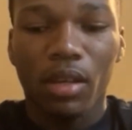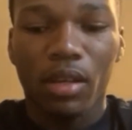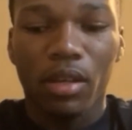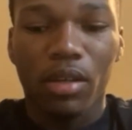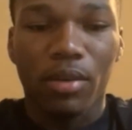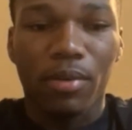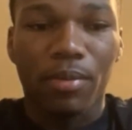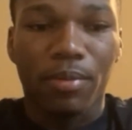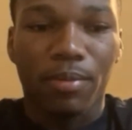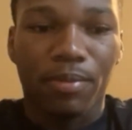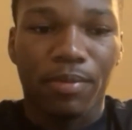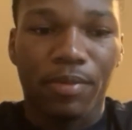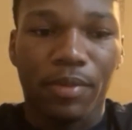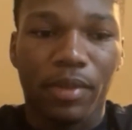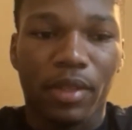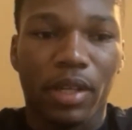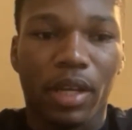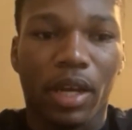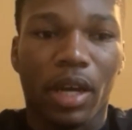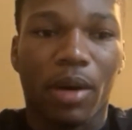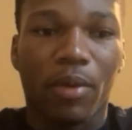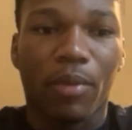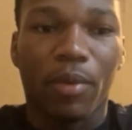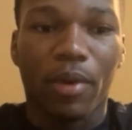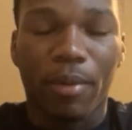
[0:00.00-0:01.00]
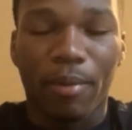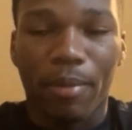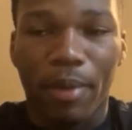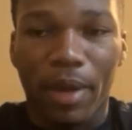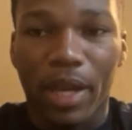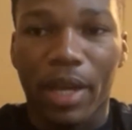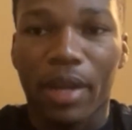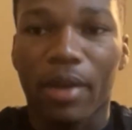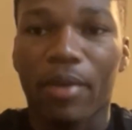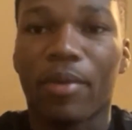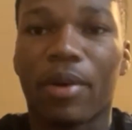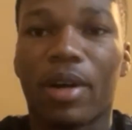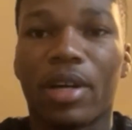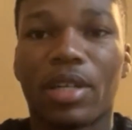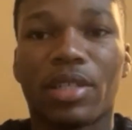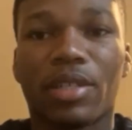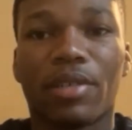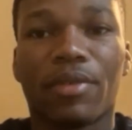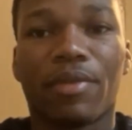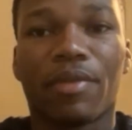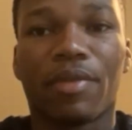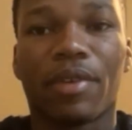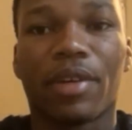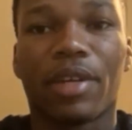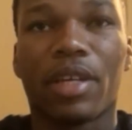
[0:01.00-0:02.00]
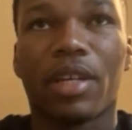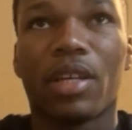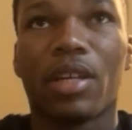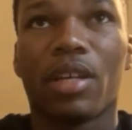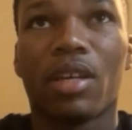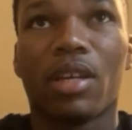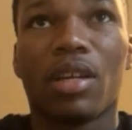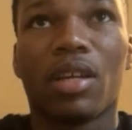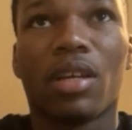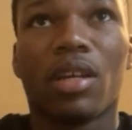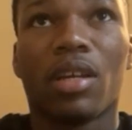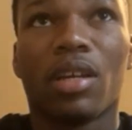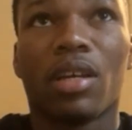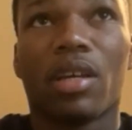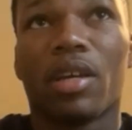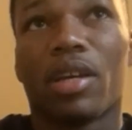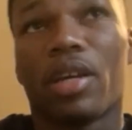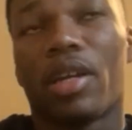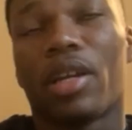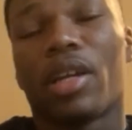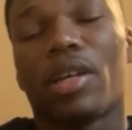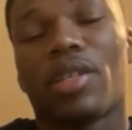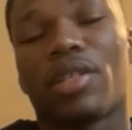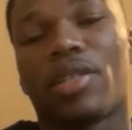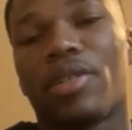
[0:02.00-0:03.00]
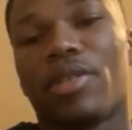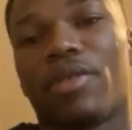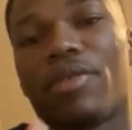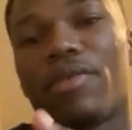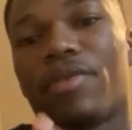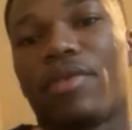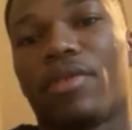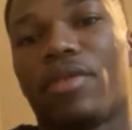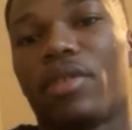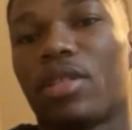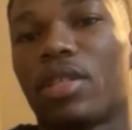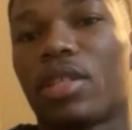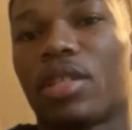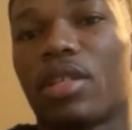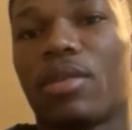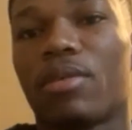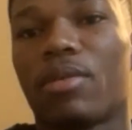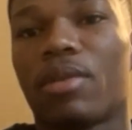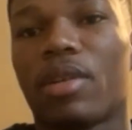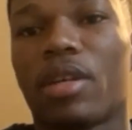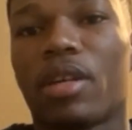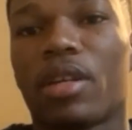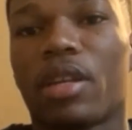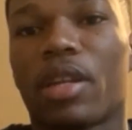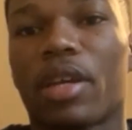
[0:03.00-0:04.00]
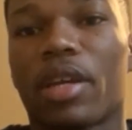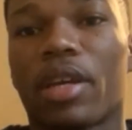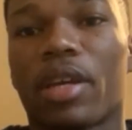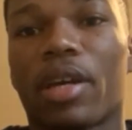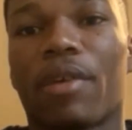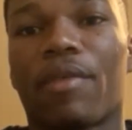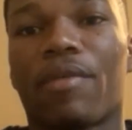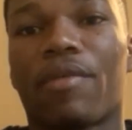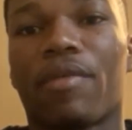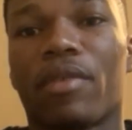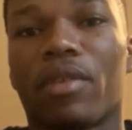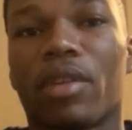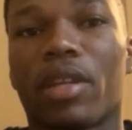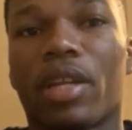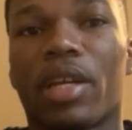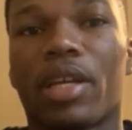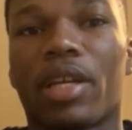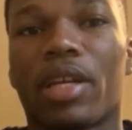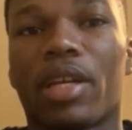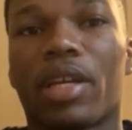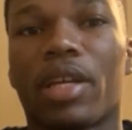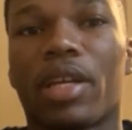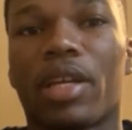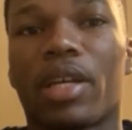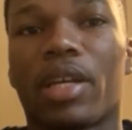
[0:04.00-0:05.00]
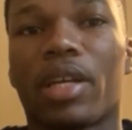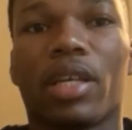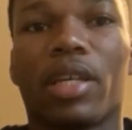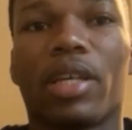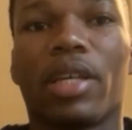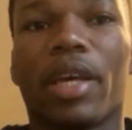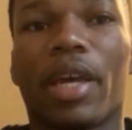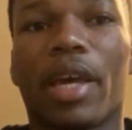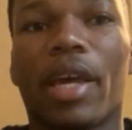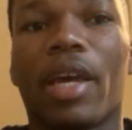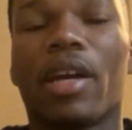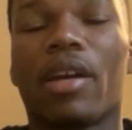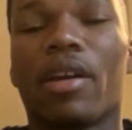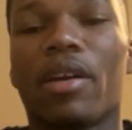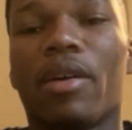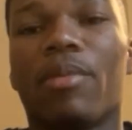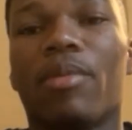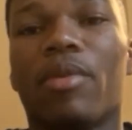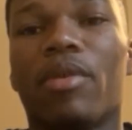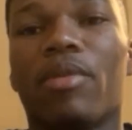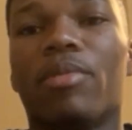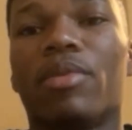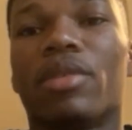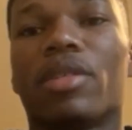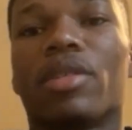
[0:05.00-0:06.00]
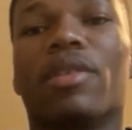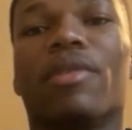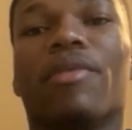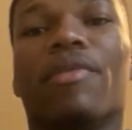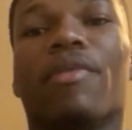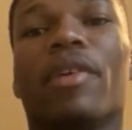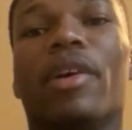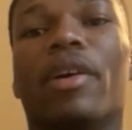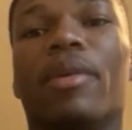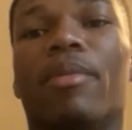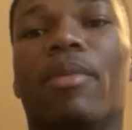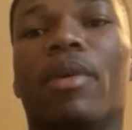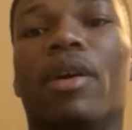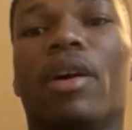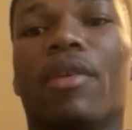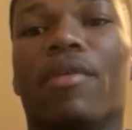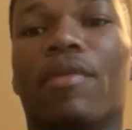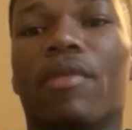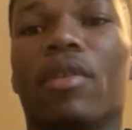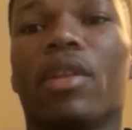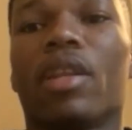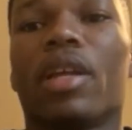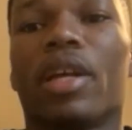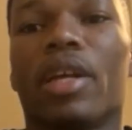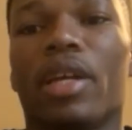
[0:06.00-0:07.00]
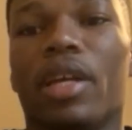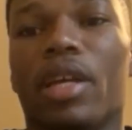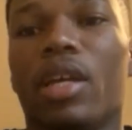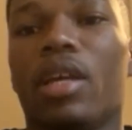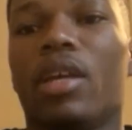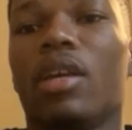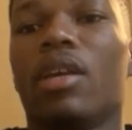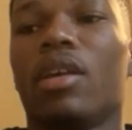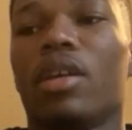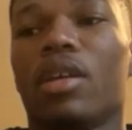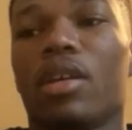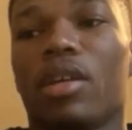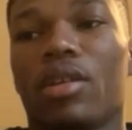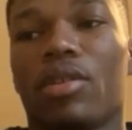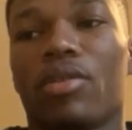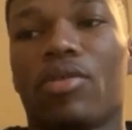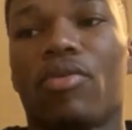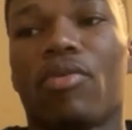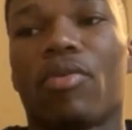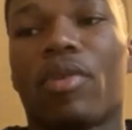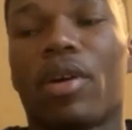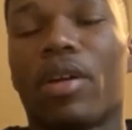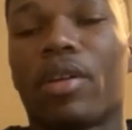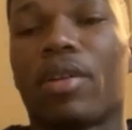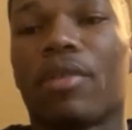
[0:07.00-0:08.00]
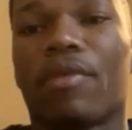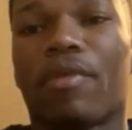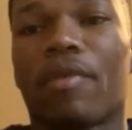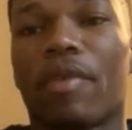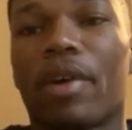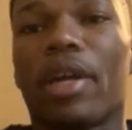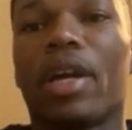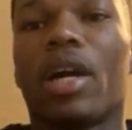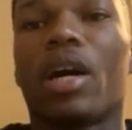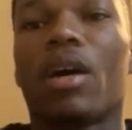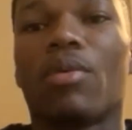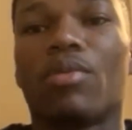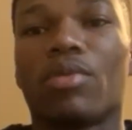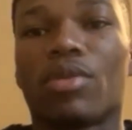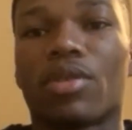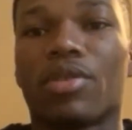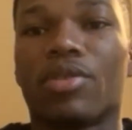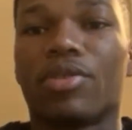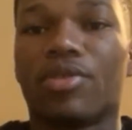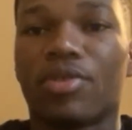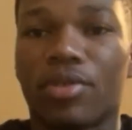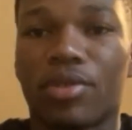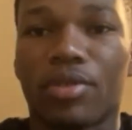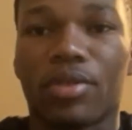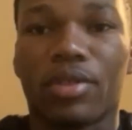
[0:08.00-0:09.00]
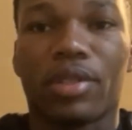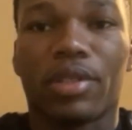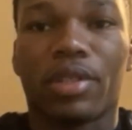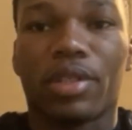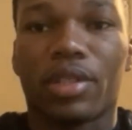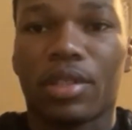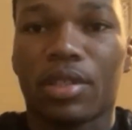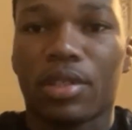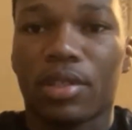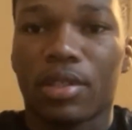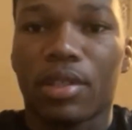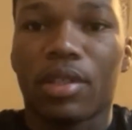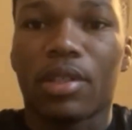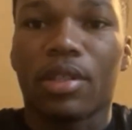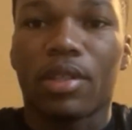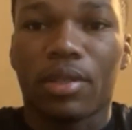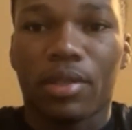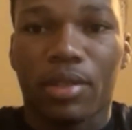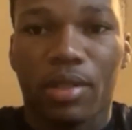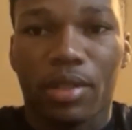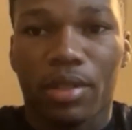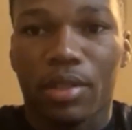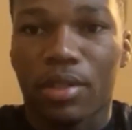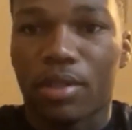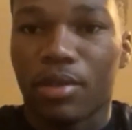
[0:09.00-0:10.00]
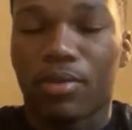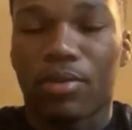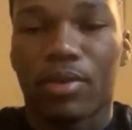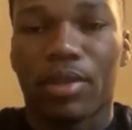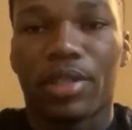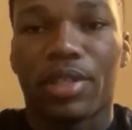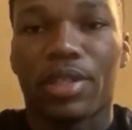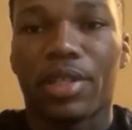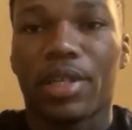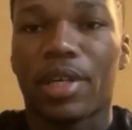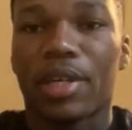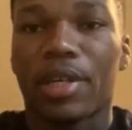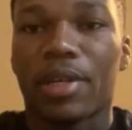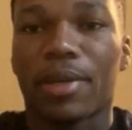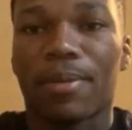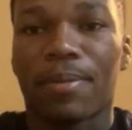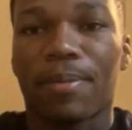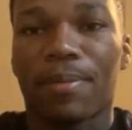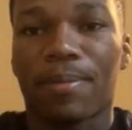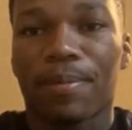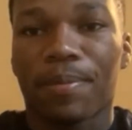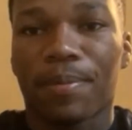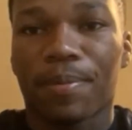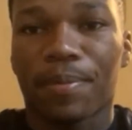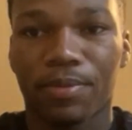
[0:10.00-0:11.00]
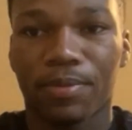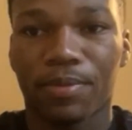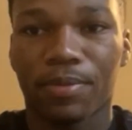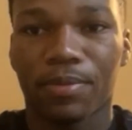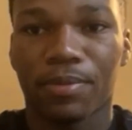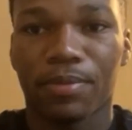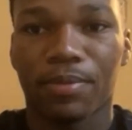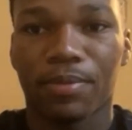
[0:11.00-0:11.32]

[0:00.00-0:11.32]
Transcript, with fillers: Um, I went back and watched the fight, and I still feel the same thing. Like I feel like he had good moments in the fight, but I feel like throughout the fight I was controlling with a jab. That